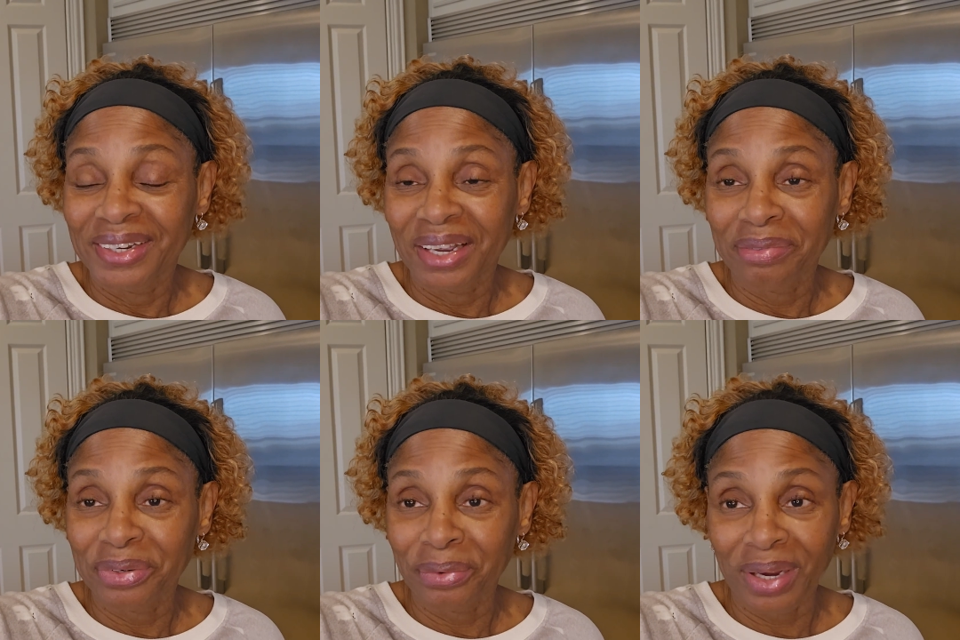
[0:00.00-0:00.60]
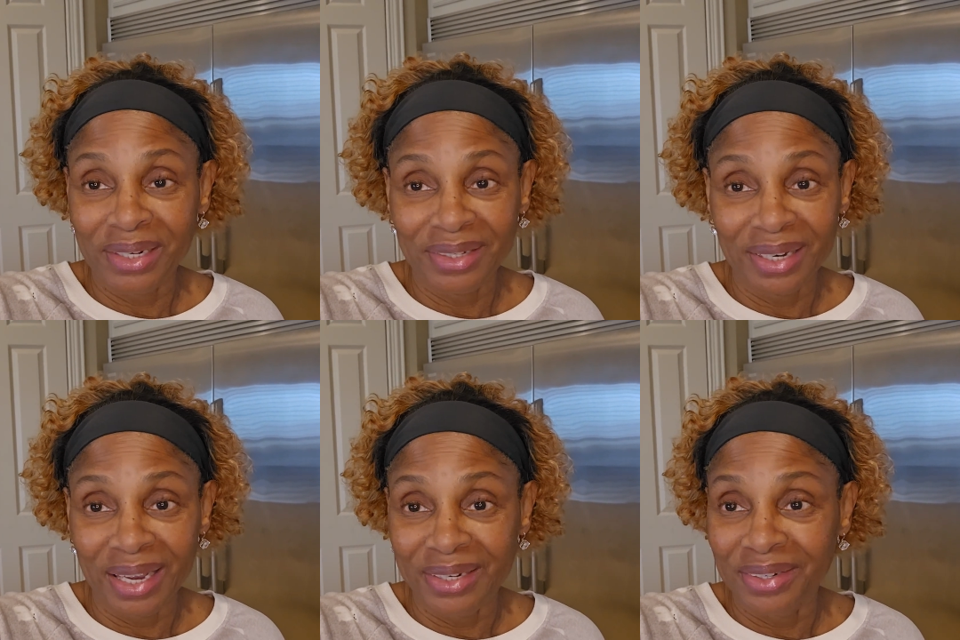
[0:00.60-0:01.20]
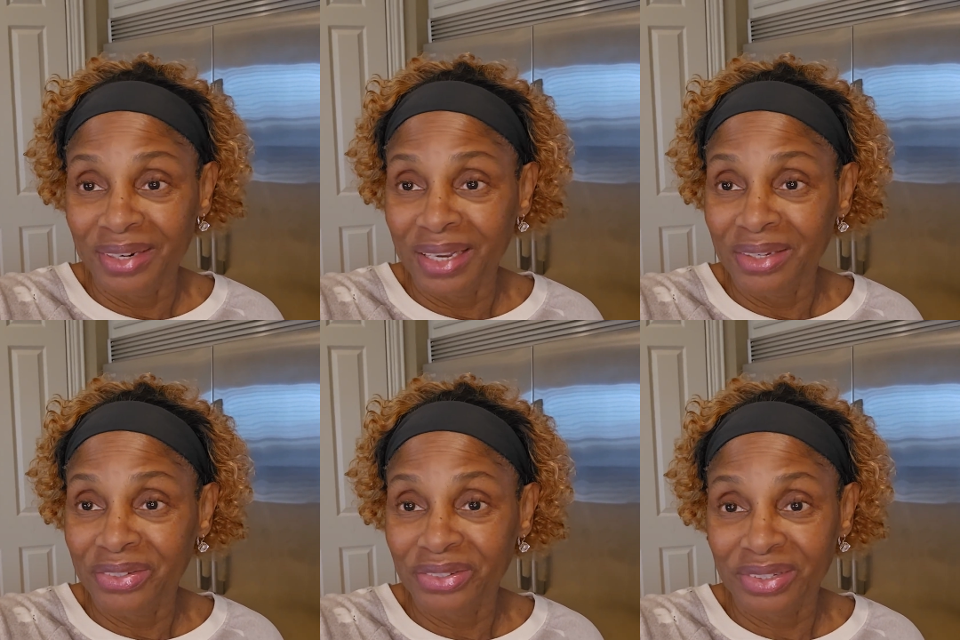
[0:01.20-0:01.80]
have a great day. Today
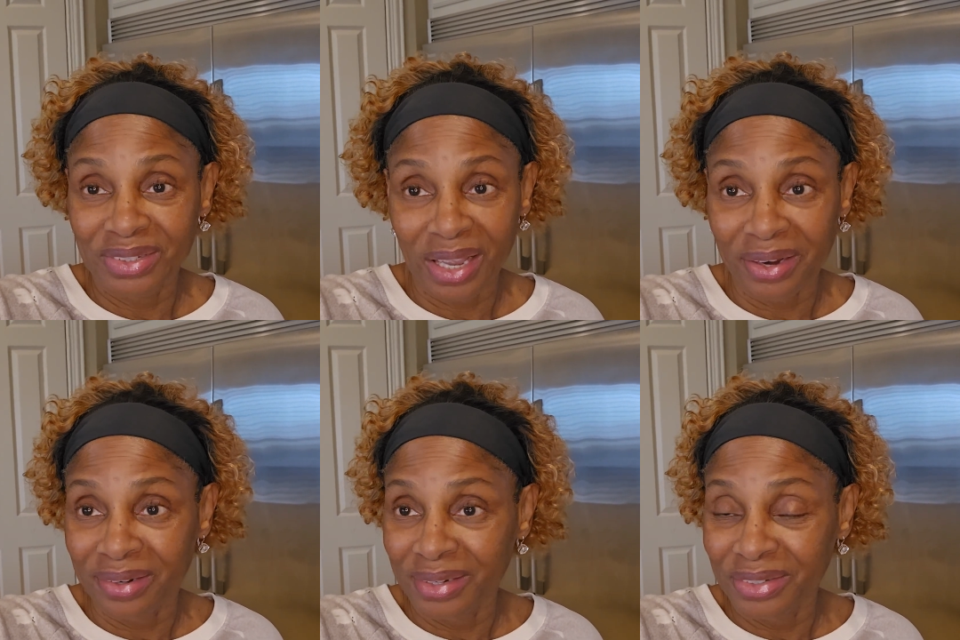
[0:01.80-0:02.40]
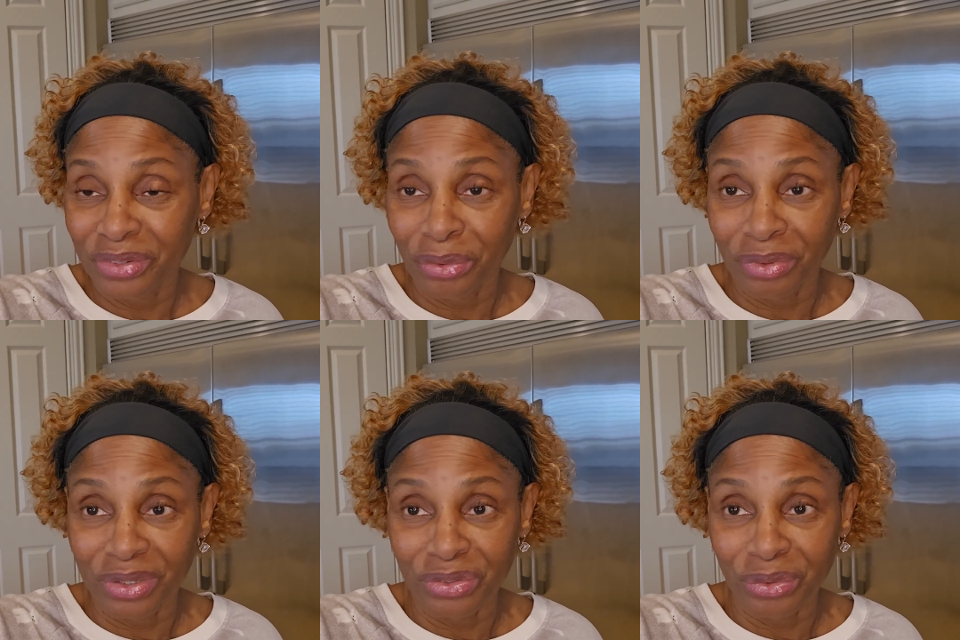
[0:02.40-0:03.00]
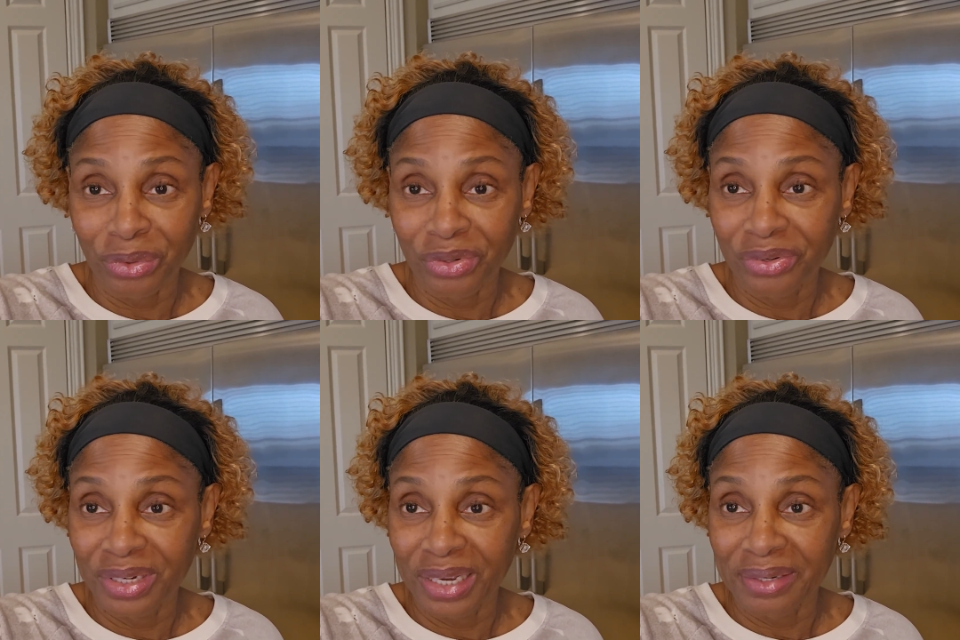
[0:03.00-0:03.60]
is Saturday, so enjoy your
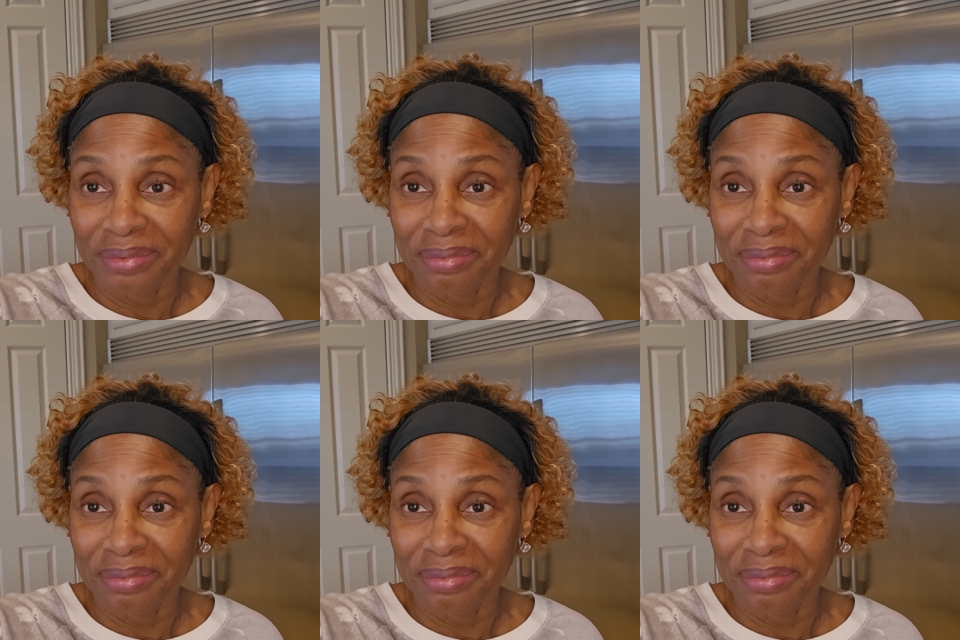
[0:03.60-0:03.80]
day.